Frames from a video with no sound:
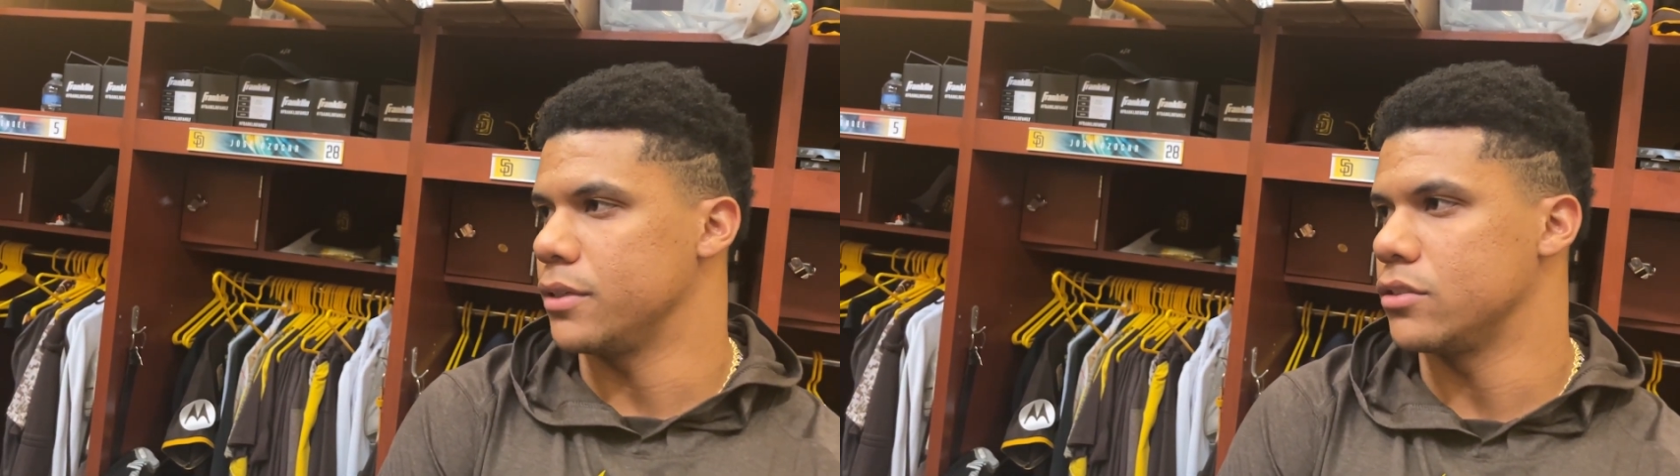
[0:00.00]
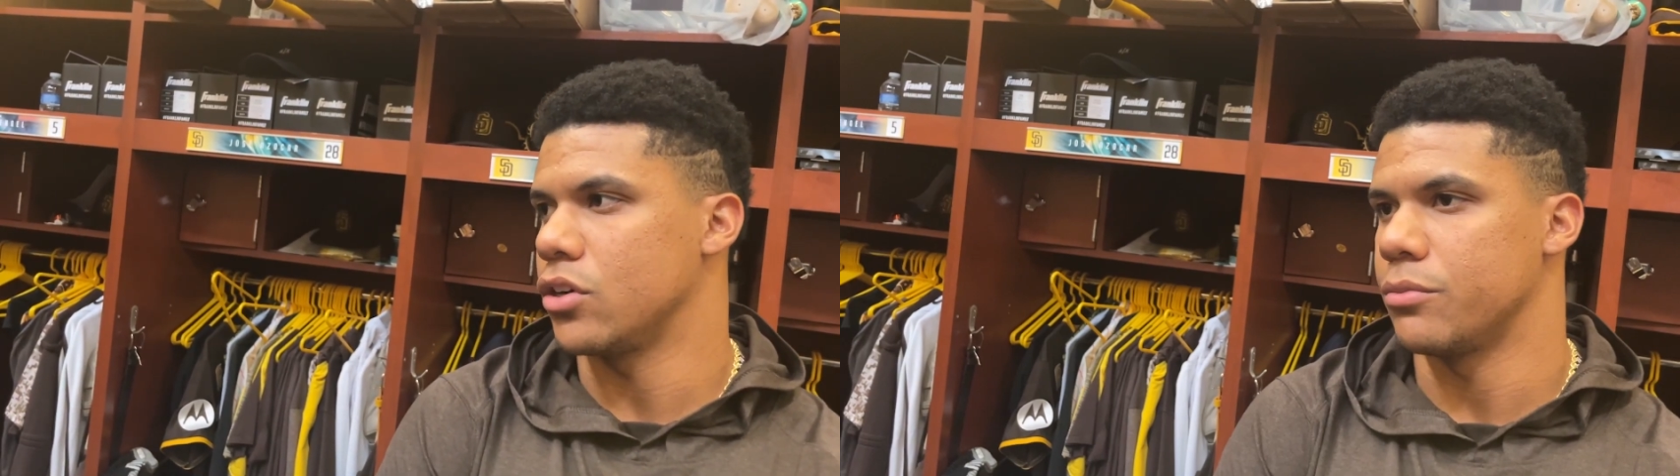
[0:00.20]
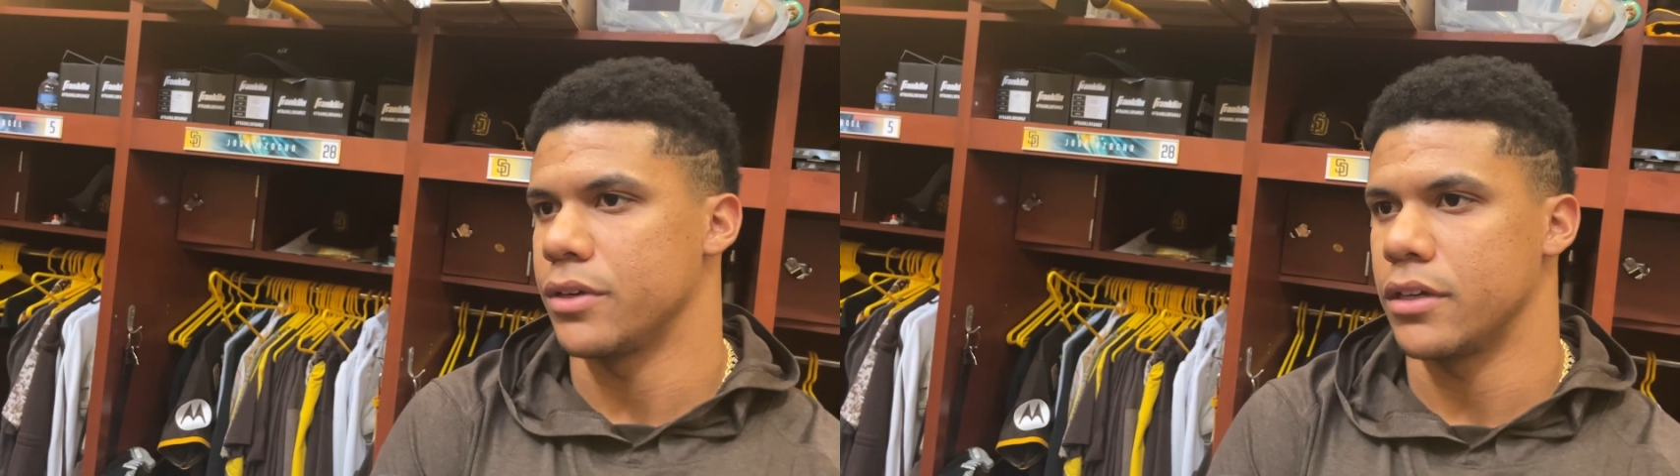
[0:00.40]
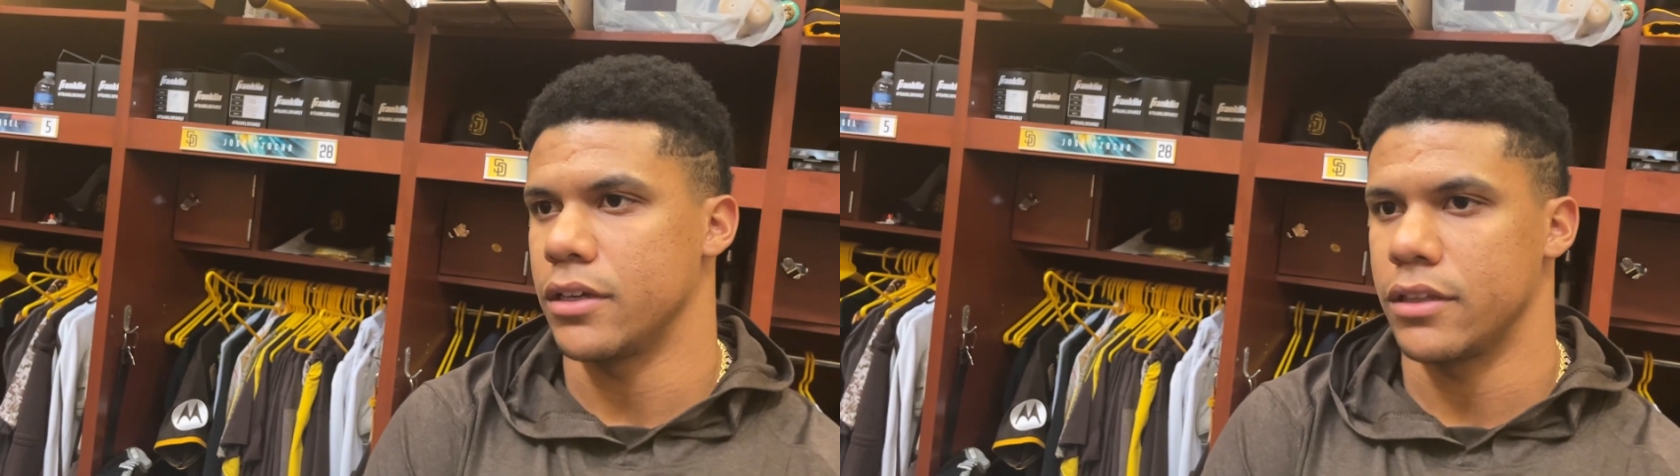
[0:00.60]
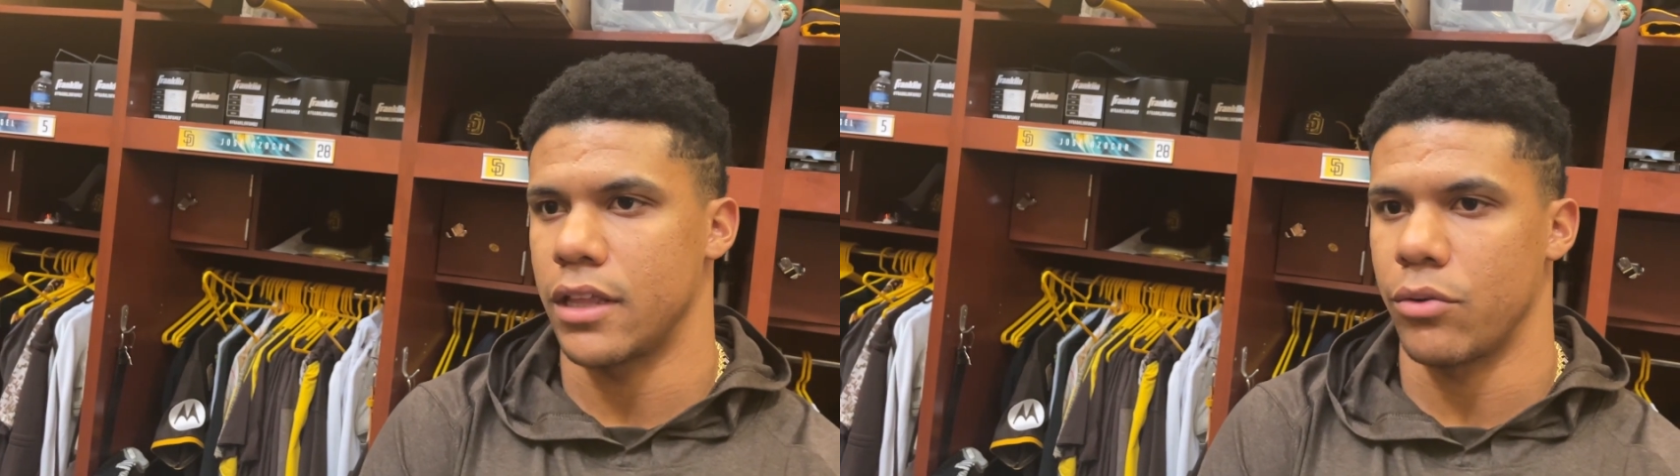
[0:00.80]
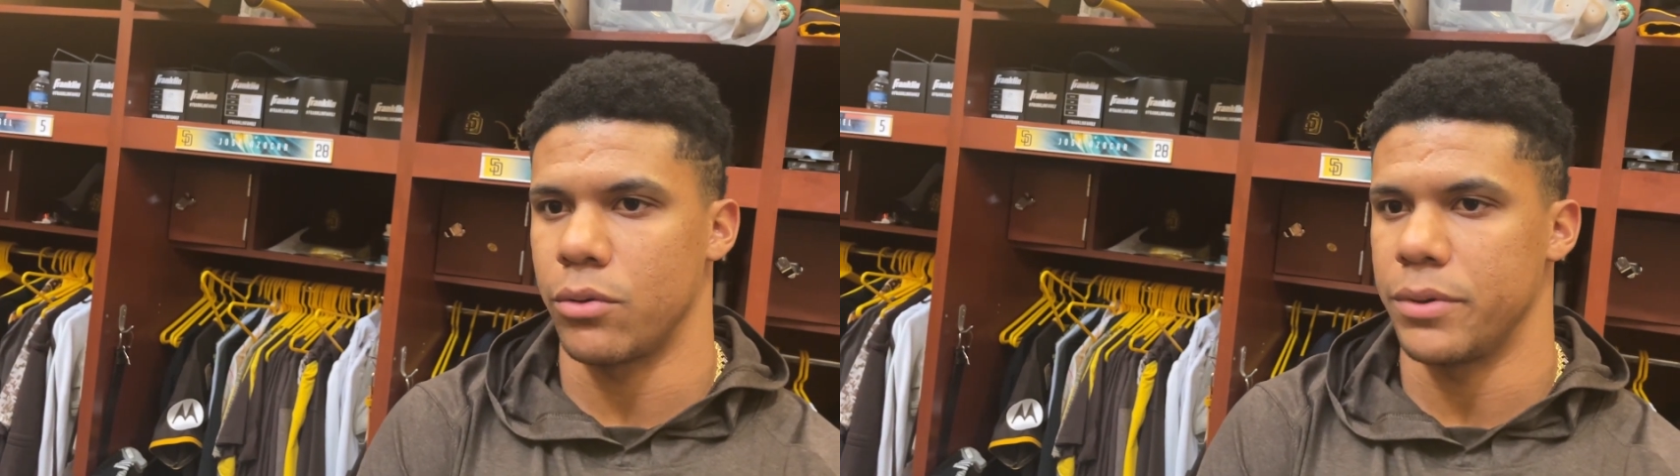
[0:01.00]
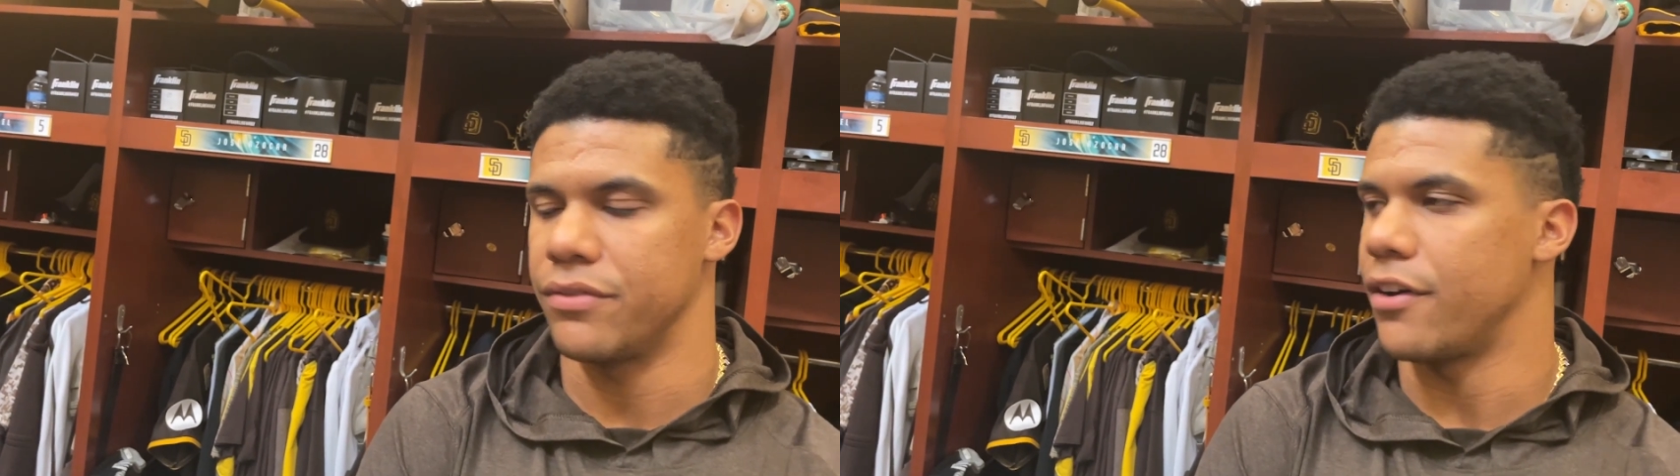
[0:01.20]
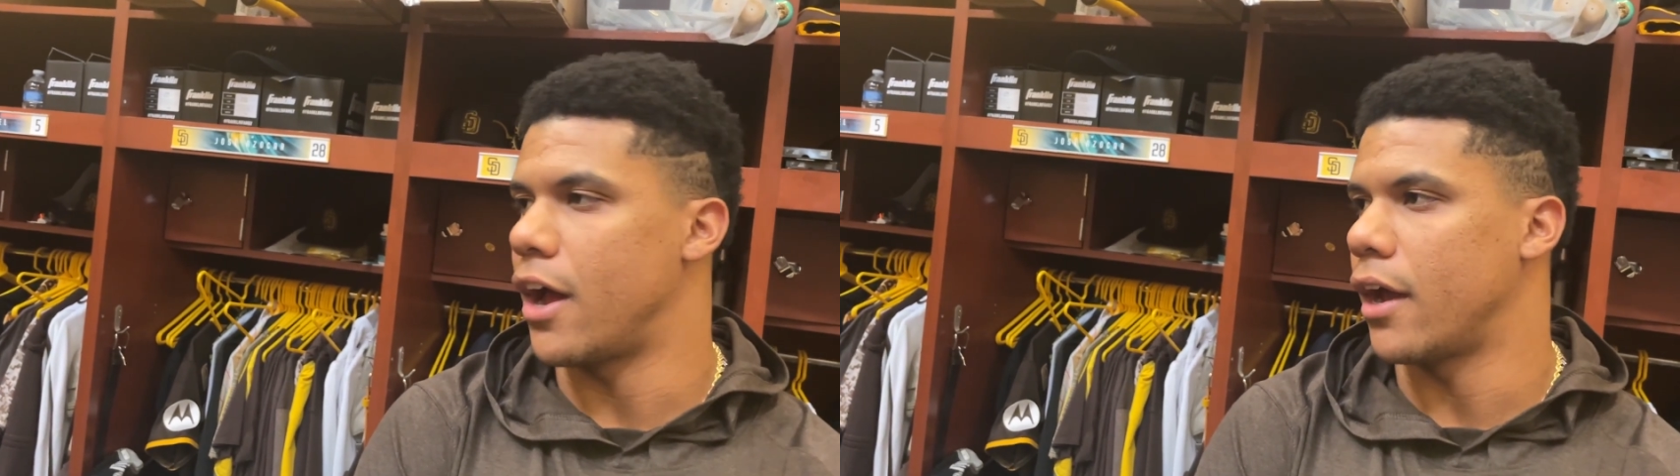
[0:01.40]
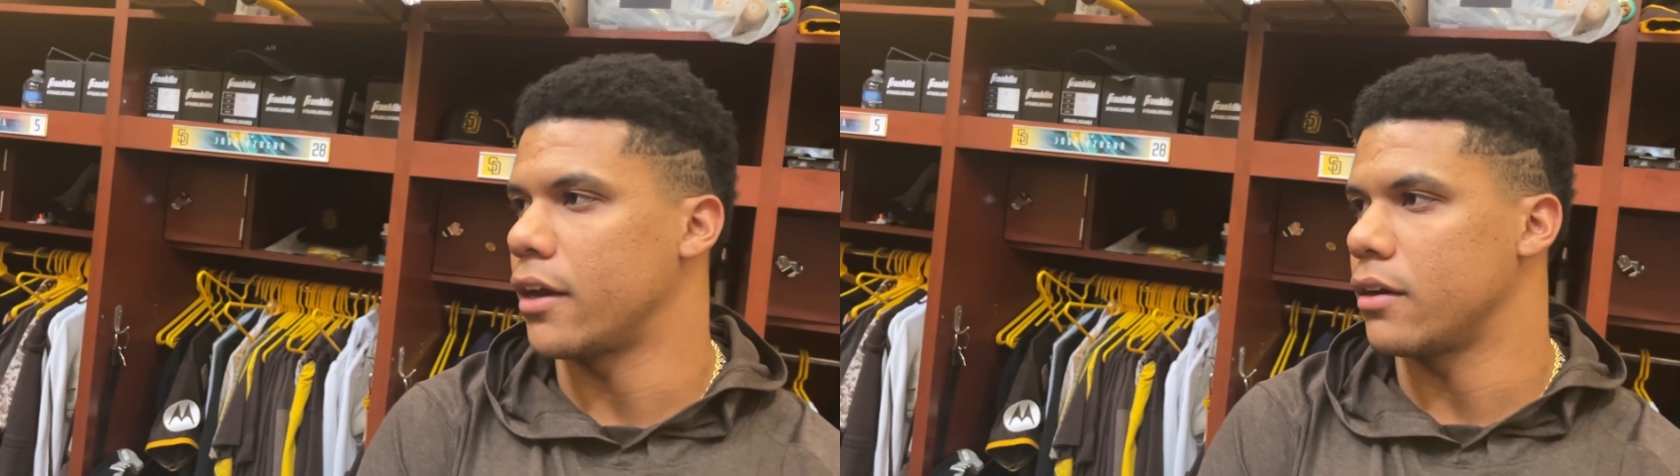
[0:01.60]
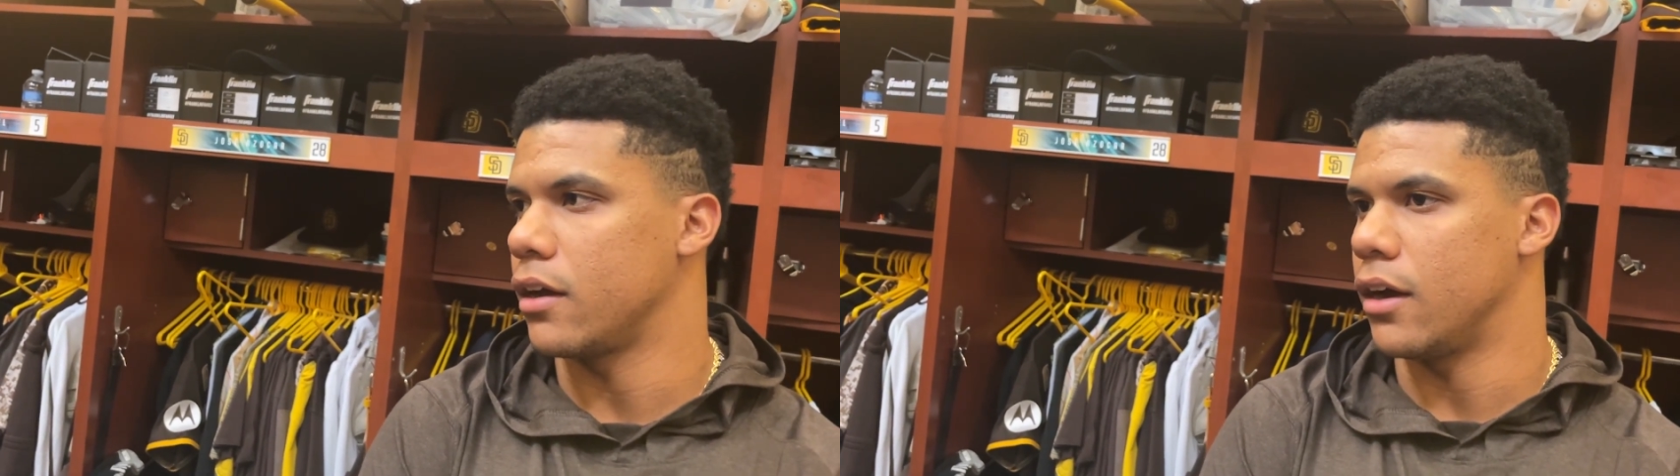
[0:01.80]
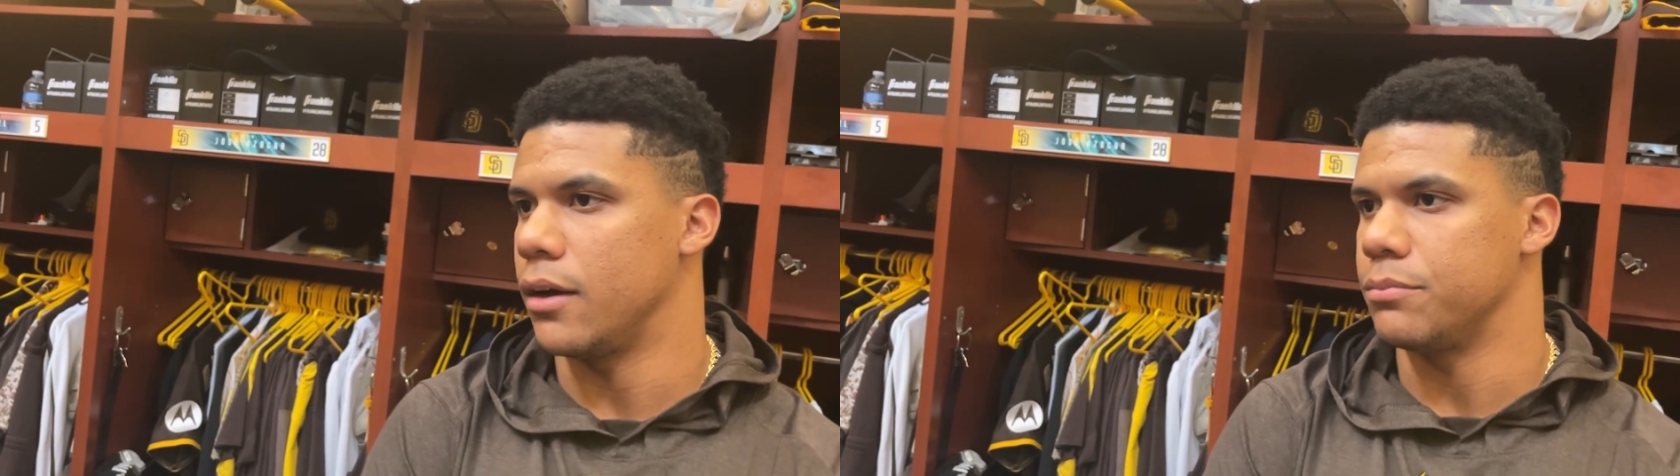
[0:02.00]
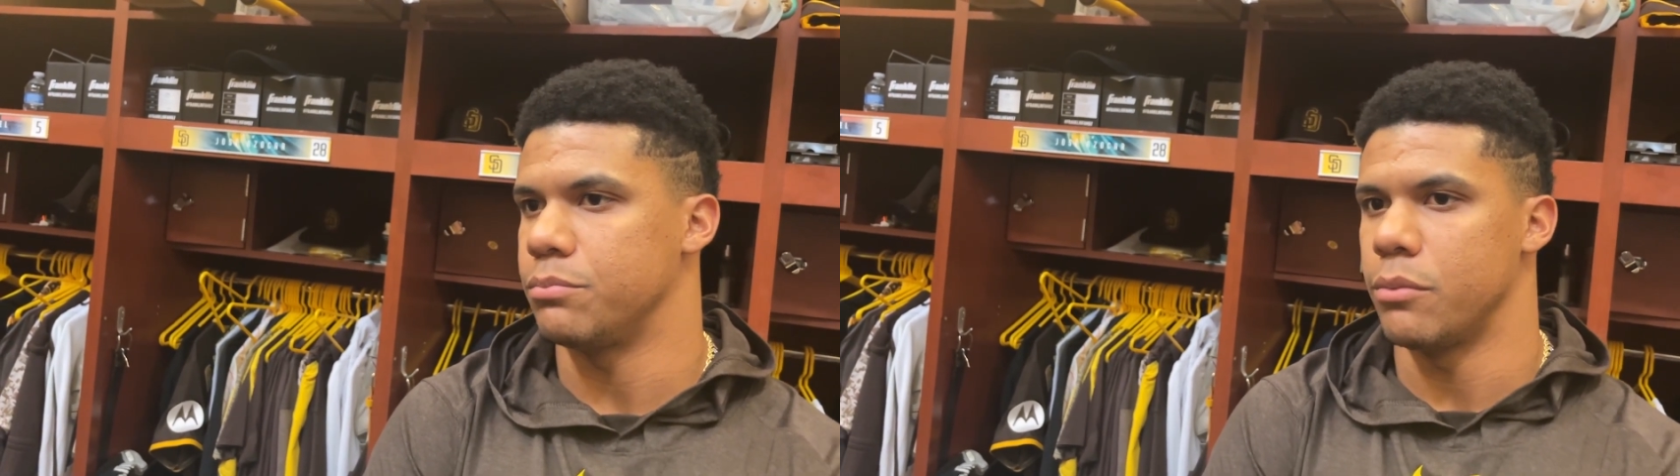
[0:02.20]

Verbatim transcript: He told me that will be fine, uh,